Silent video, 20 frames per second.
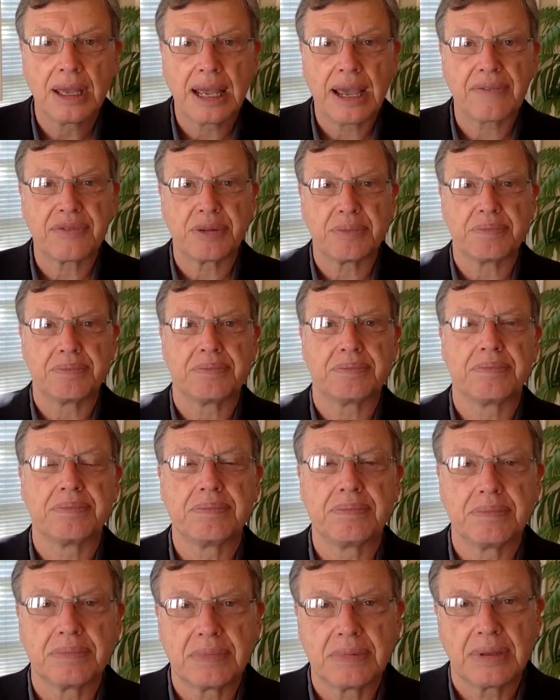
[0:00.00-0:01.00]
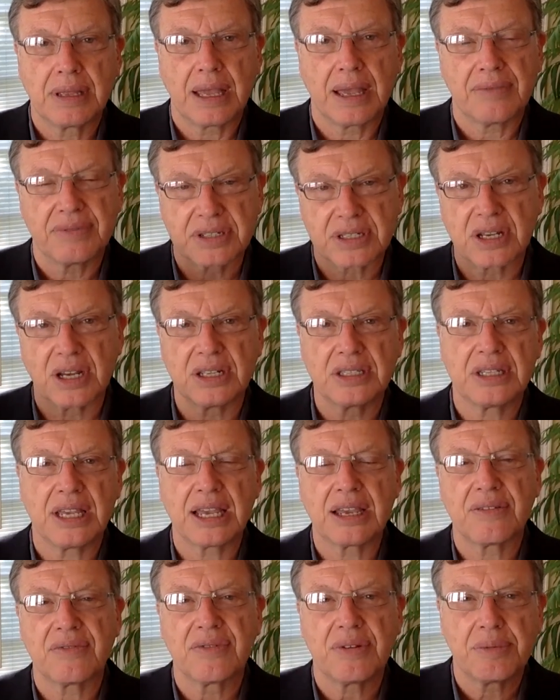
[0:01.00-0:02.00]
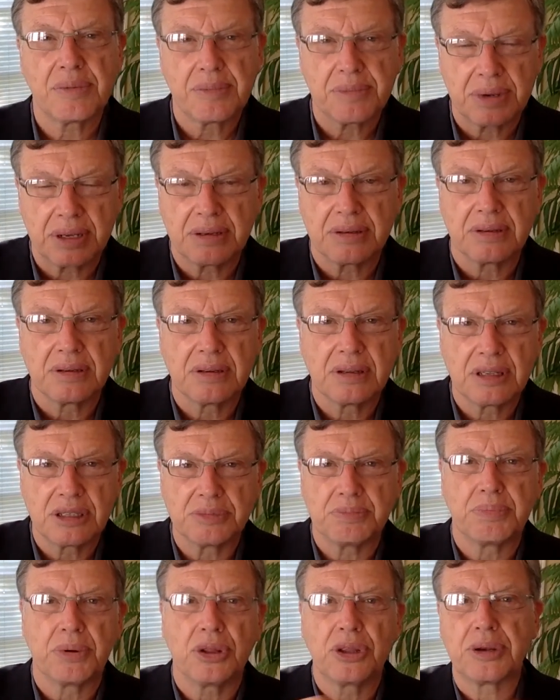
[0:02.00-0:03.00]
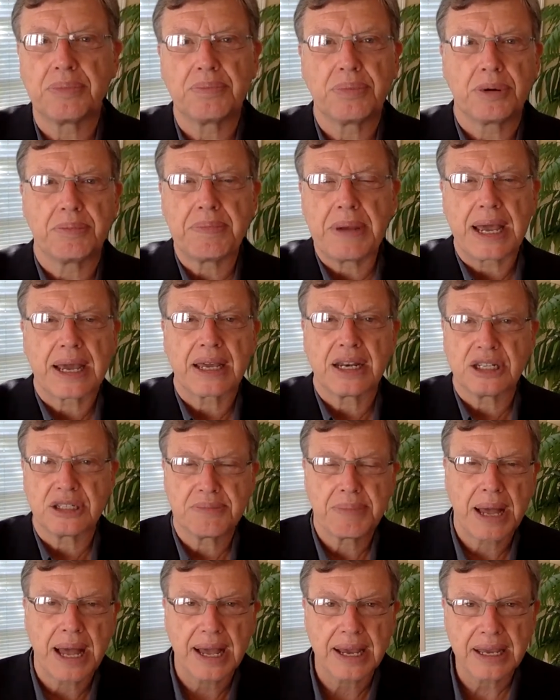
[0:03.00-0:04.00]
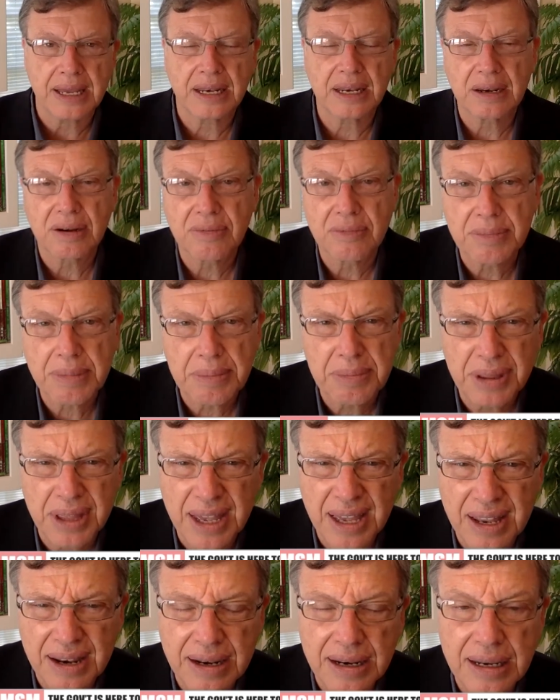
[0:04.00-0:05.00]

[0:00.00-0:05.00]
have to have his gun taken from him and his bullet put back in his pocket. Remember that?